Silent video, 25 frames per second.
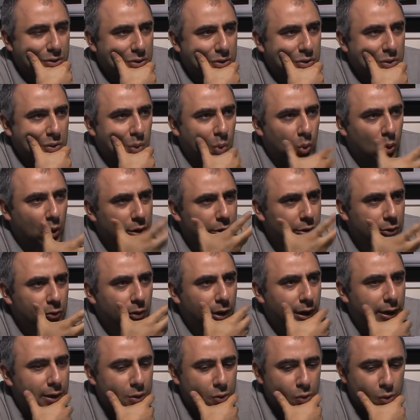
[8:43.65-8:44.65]
So what
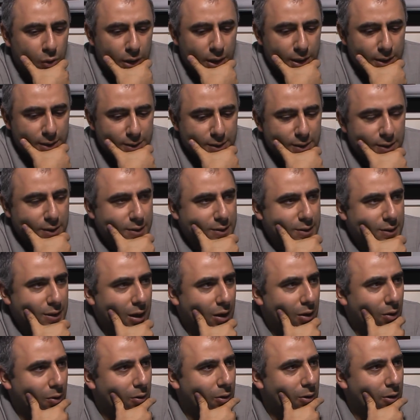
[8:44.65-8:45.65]
do I do against this
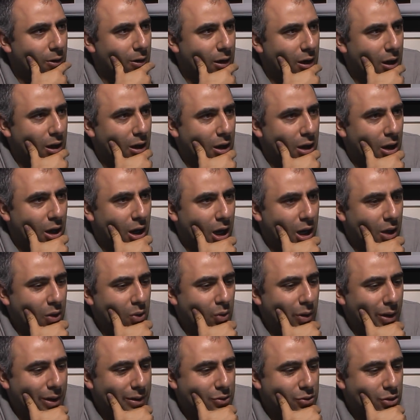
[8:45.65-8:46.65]
now? How
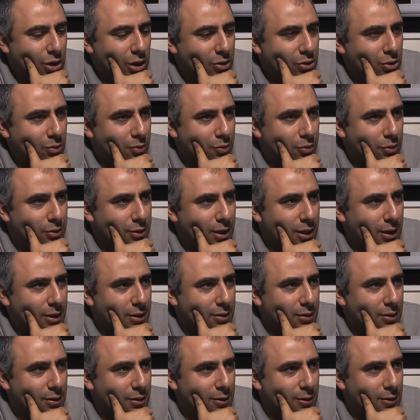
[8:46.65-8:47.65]
do I try to
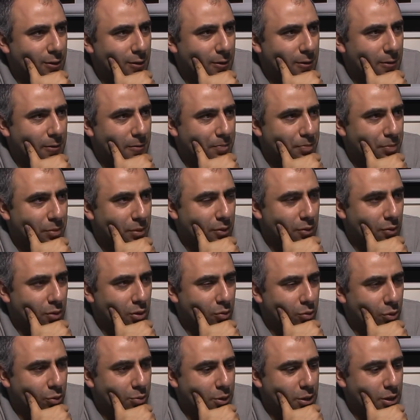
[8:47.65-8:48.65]
protect?
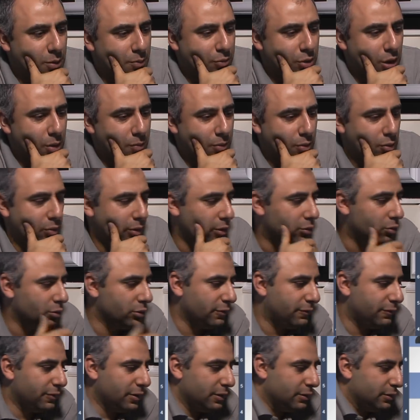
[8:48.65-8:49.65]
what would be the proper way to
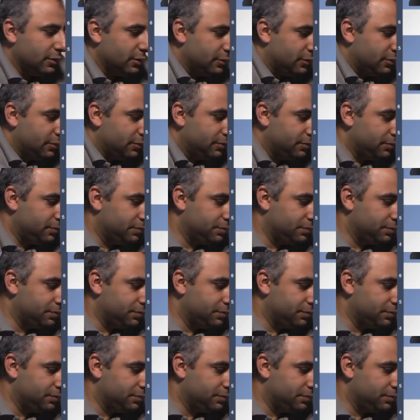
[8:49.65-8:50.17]
defend it?